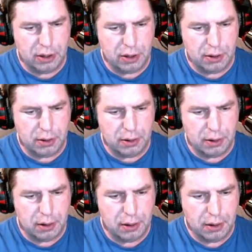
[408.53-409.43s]

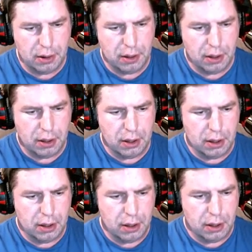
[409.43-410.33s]

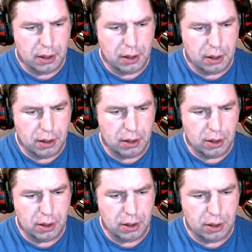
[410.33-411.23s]

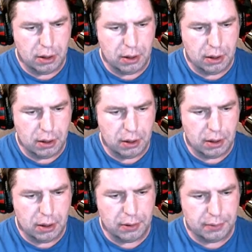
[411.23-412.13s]

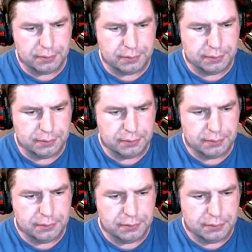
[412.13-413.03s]

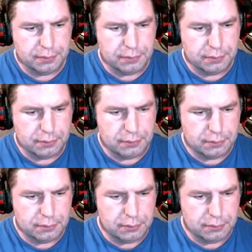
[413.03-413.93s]

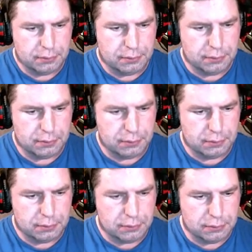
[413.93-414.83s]

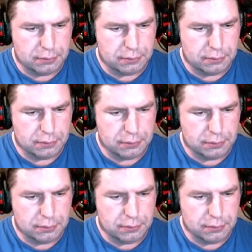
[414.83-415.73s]

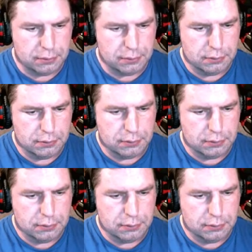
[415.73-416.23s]
(no one is talking)